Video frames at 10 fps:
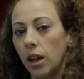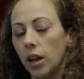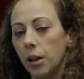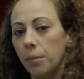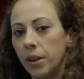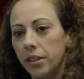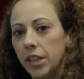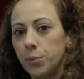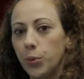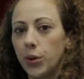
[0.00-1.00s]
And
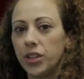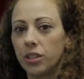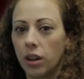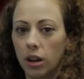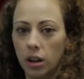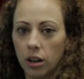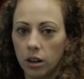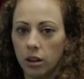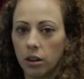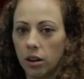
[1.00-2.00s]
these points
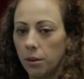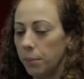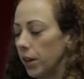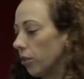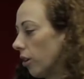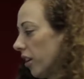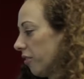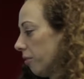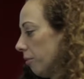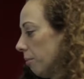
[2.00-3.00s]
are pantograph